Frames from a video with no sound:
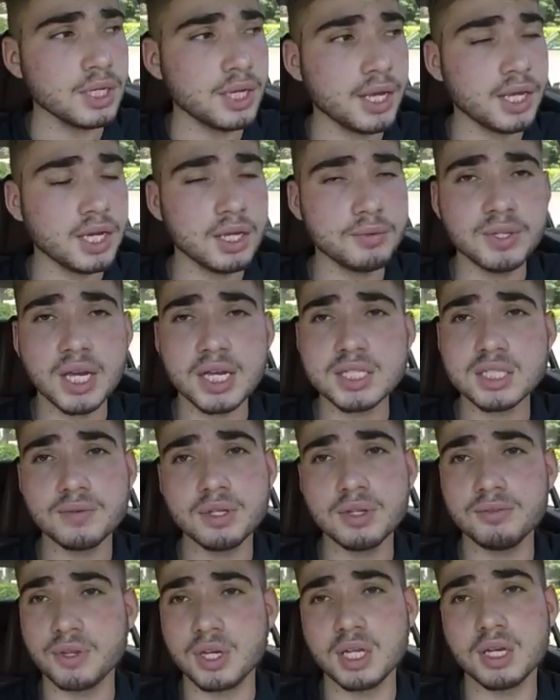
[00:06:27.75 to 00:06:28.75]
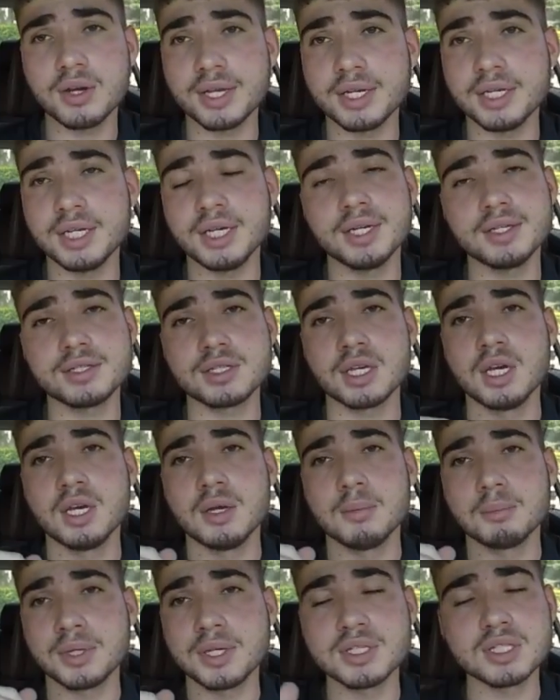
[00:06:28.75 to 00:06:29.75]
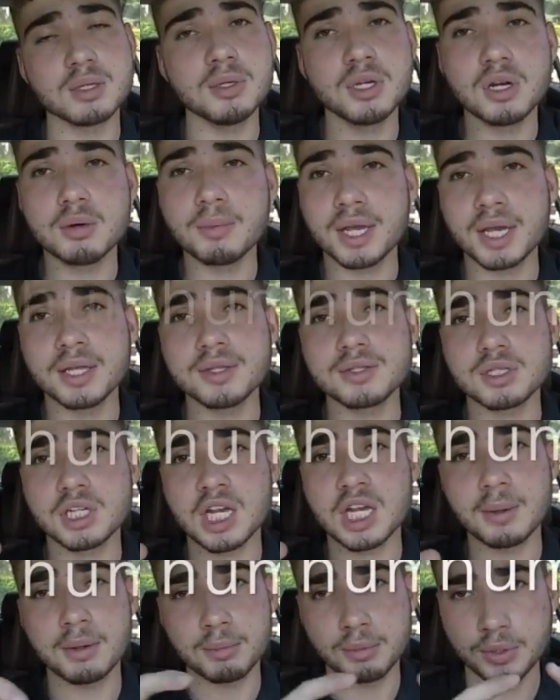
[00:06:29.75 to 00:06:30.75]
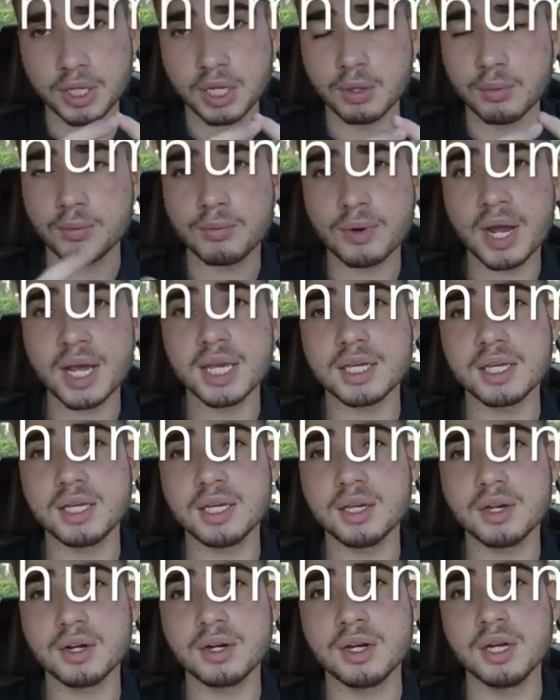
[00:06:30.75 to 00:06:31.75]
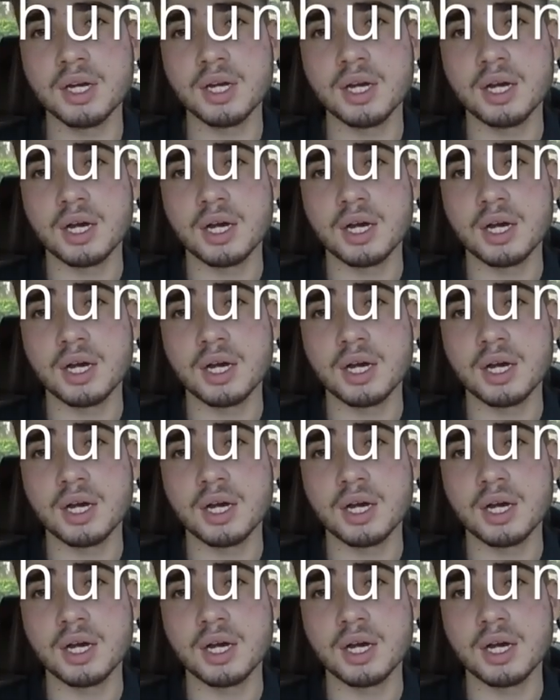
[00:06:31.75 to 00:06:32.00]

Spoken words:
And if you guys have any video ideas, please let me know on my Instagram. I'll be putting it right here.